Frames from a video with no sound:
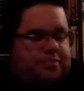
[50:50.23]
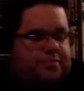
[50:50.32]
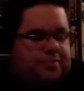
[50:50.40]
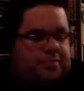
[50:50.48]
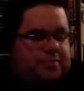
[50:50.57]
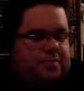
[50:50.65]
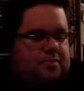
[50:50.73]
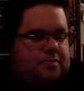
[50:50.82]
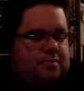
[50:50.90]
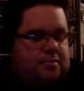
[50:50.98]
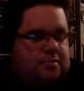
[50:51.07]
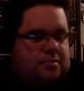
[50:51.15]
kept being kept
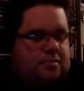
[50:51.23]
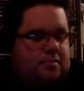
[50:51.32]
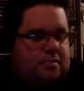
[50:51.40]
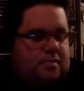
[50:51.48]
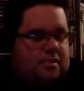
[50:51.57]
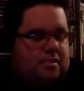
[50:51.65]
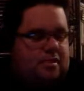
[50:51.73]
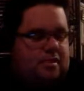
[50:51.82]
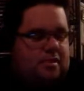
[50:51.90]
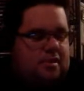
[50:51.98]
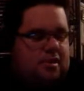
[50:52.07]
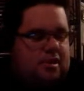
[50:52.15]
private.
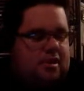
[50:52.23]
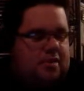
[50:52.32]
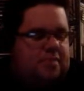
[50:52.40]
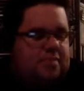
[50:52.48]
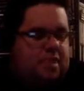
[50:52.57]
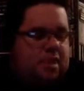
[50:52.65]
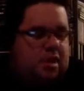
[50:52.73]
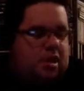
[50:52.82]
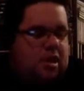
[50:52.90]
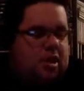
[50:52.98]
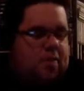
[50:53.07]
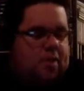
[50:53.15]
Yeah,
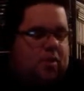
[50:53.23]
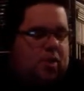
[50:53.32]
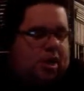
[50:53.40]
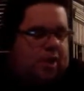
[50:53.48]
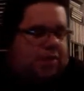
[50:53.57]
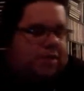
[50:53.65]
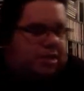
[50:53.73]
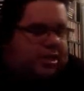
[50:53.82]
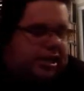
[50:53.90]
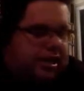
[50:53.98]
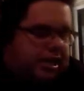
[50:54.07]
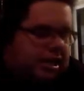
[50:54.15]
but whatever the
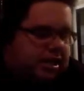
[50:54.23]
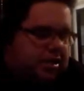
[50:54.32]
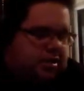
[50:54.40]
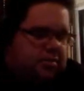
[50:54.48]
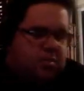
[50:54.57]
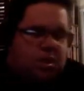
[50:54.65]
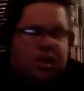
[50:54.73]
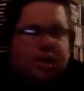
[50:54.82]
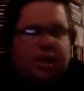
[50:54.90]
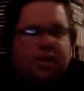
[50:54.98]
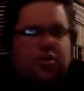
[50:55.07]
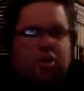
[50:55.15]
gig is,
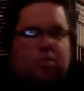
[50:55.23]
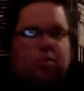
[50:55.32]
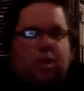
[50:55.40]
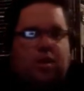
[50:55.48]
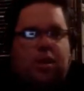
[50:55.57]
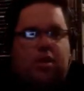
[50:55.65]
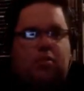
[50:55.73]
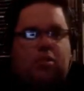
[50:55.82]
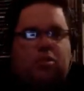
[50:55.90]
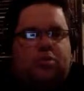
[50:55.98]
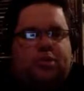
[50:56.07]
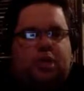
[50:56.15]
yeah, not married
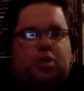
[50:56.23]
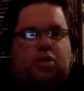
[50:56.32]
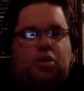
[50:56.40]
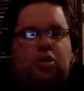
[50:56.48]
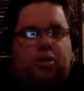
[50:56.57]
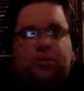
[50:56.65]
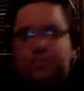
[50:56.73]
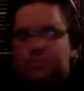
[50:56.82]
anymore. So good on him.